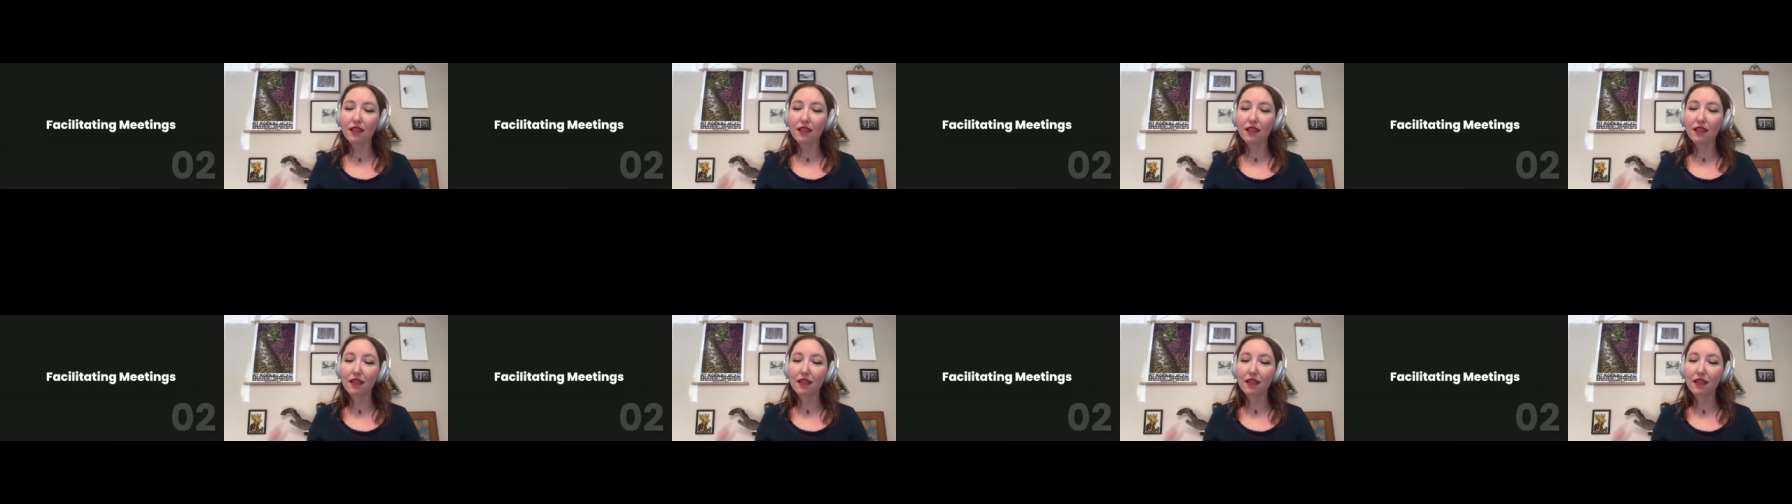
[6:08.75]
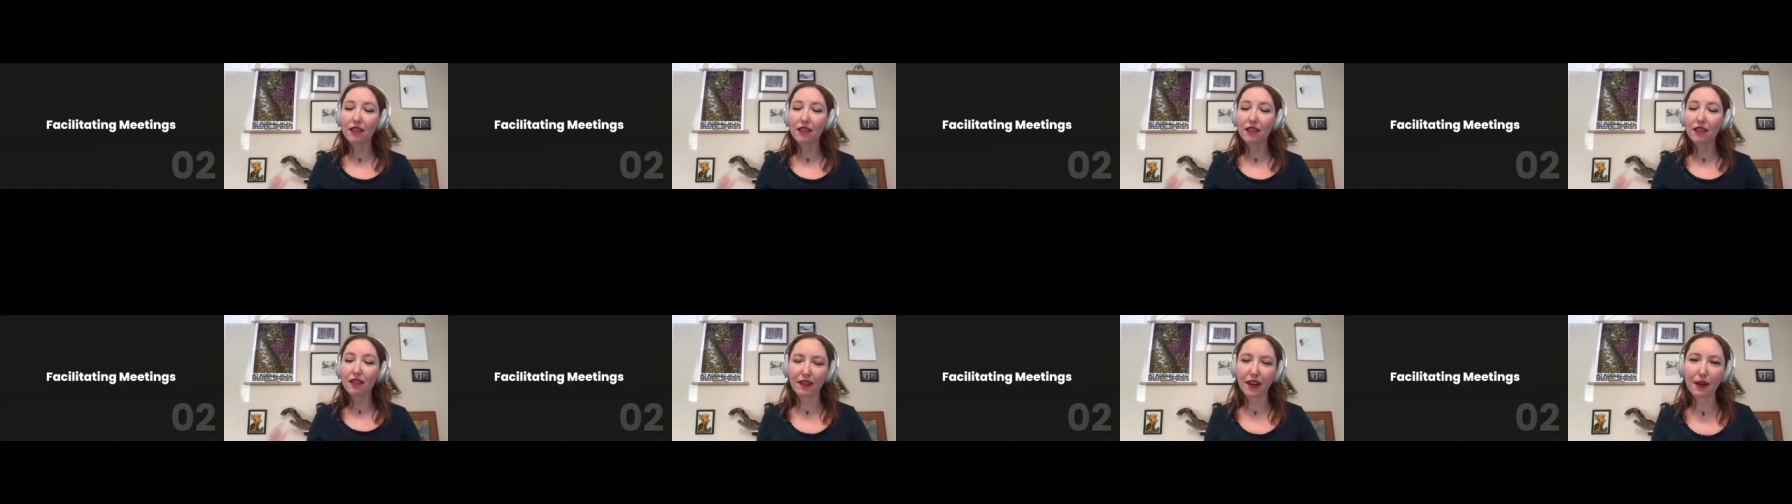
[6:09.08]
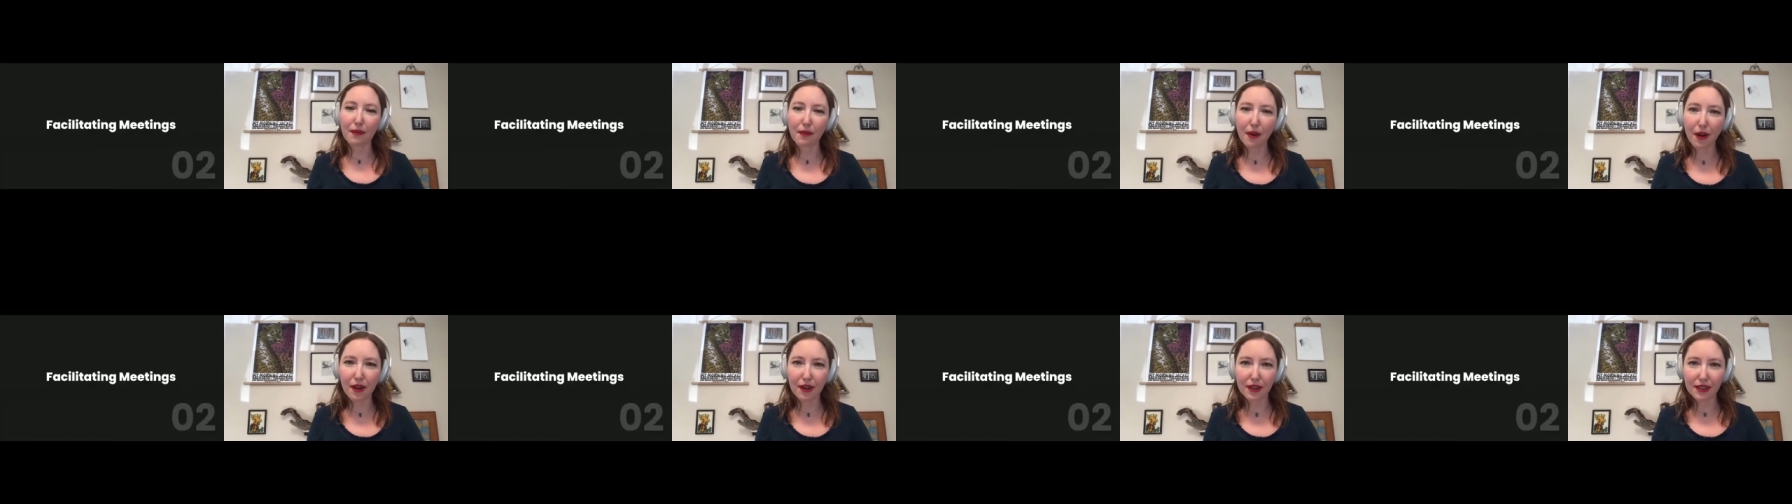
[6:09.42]
a lot of
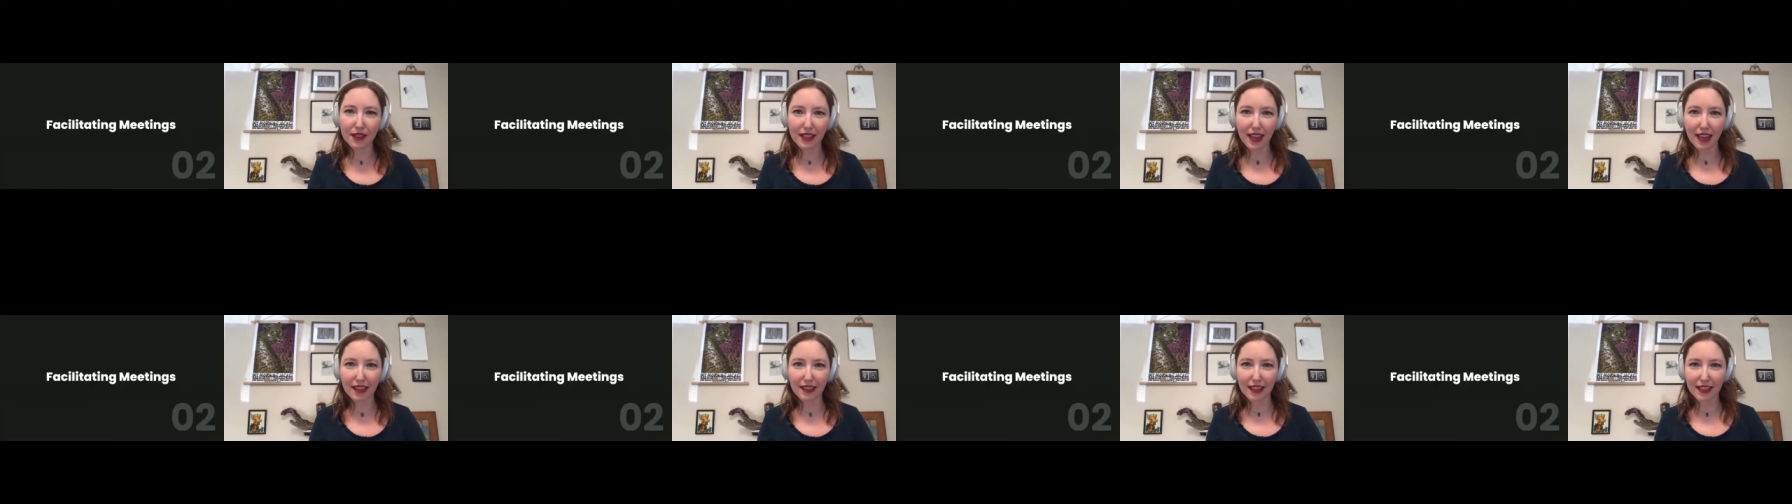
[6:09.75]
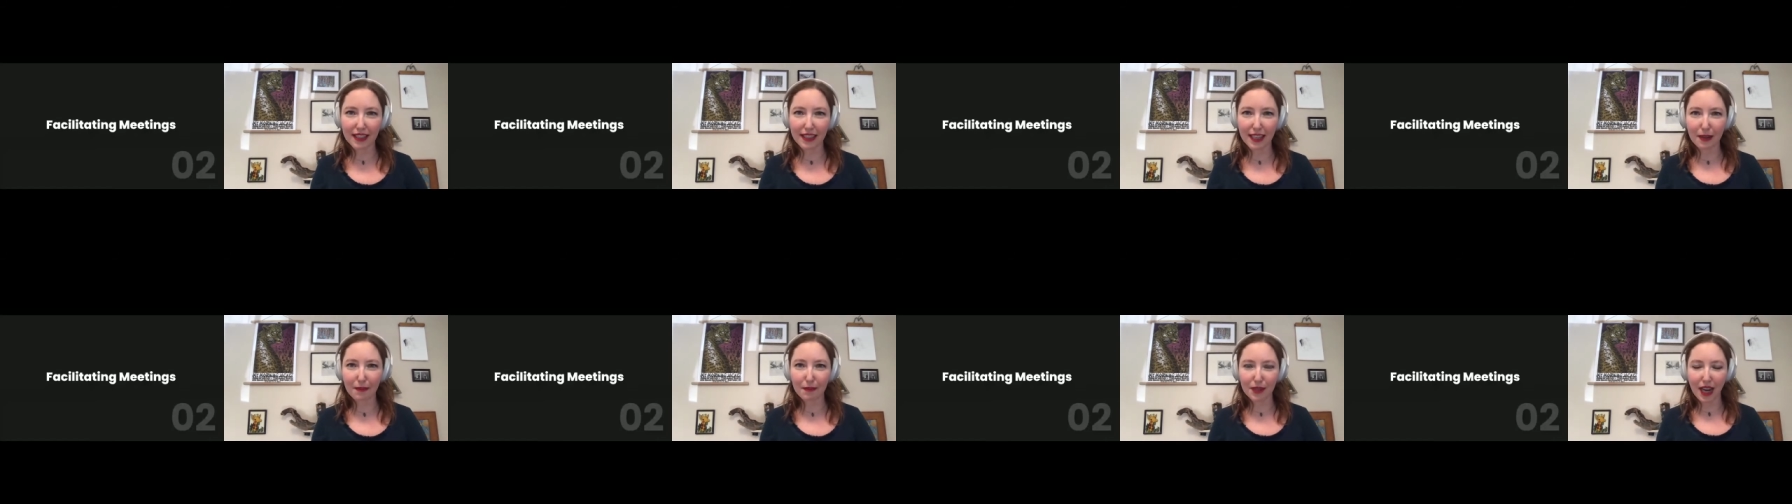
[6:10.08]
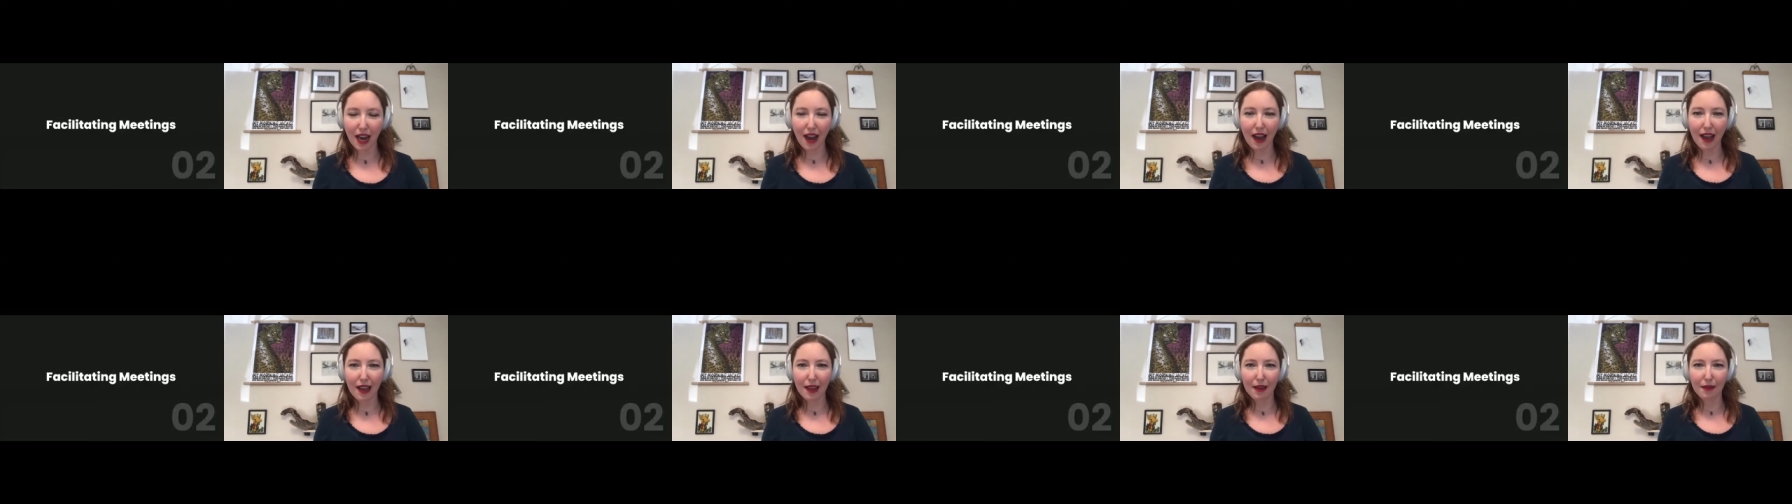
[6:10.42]
different roles at the same
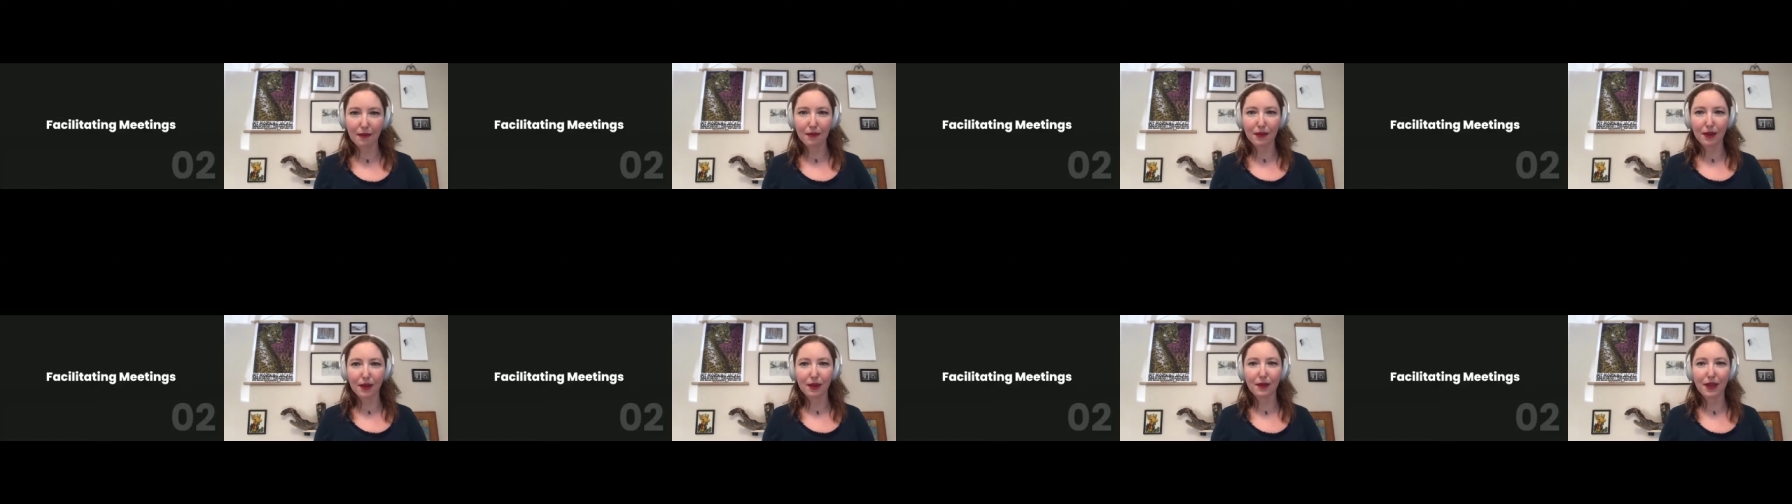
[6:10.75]
time.